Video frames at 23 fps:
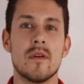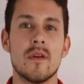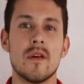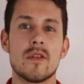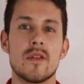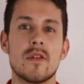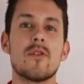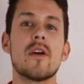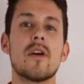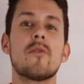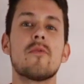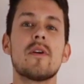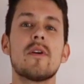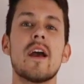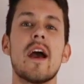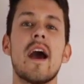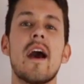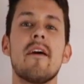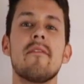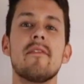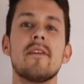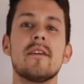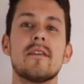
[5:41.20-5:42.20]
So there we
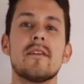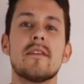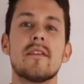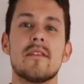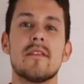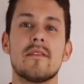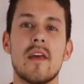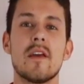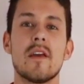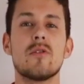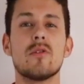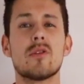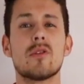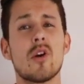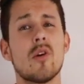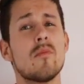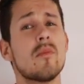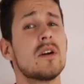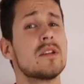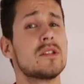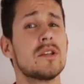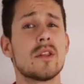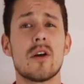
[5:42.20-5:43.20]
have it. Thank you so
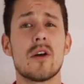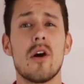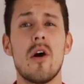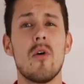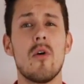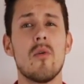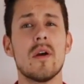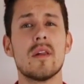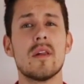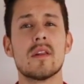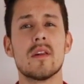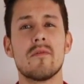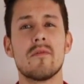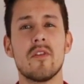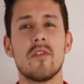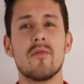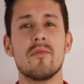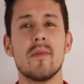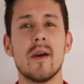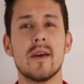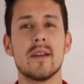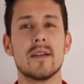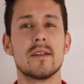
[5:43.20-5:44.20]
much as always if
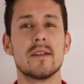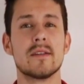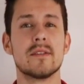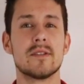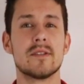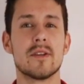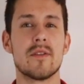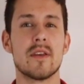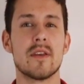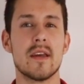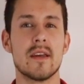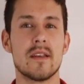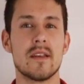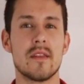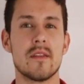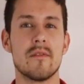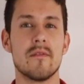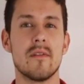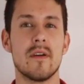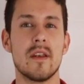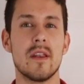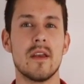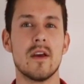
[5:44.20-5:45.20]
you've made it until the end of
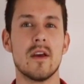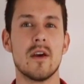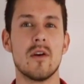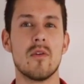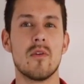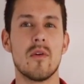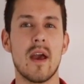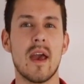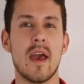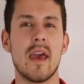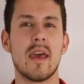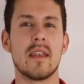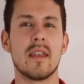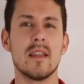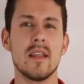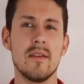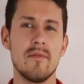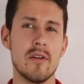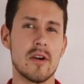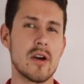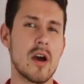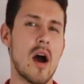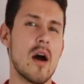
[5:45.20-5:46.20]
the video, and
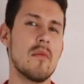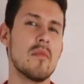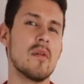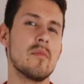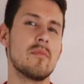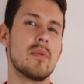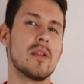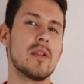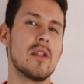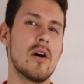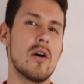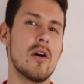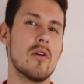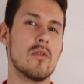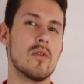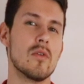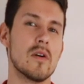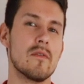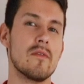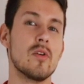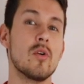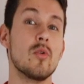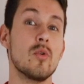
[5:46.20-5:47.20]
leave a comment below
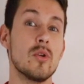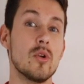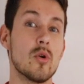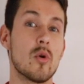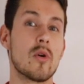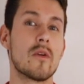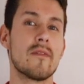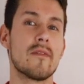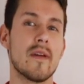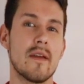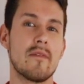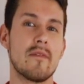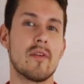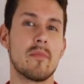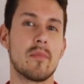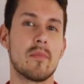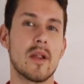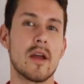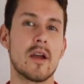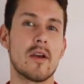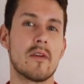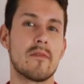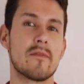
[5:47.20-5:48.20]
of who your favorite
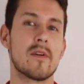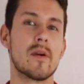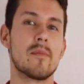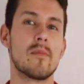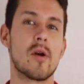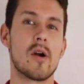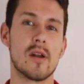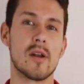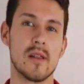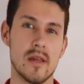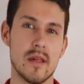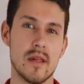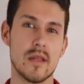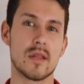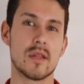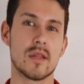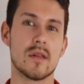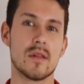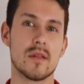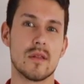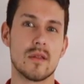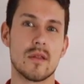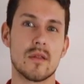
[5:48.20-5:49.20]
player from our list
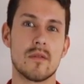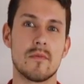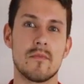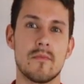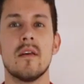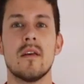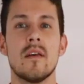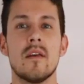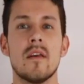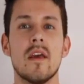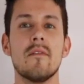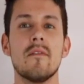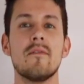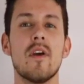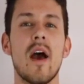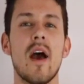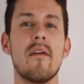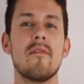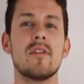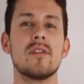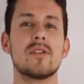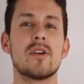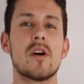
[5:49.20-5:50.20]
is. If you
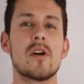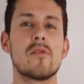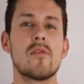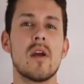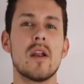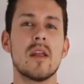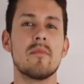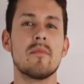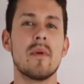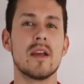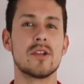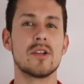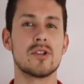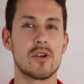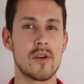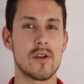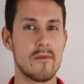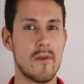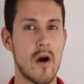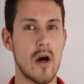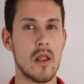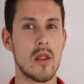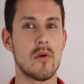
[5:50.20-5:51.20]
haven't already, make sure
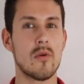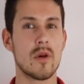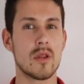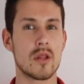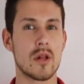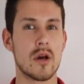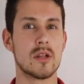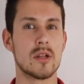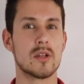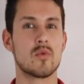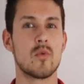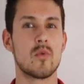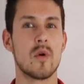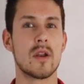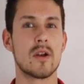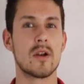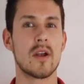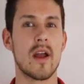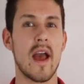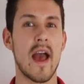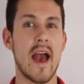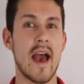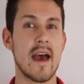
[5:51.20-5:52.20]
to follow us on
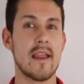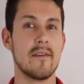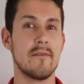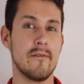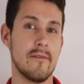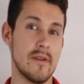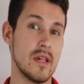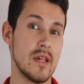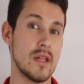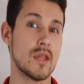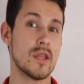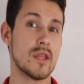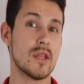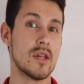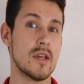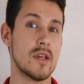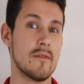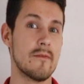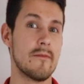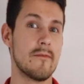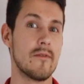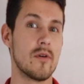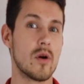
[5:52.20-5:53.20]
Twitter at
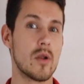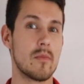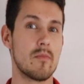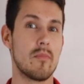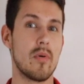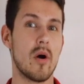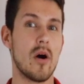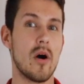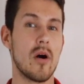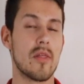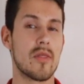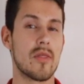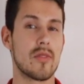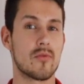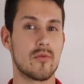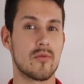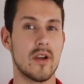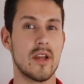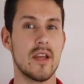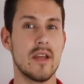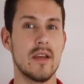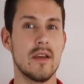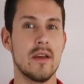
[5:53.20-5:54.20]

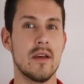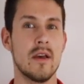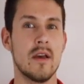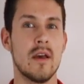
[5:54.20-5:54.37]
VCFootball3,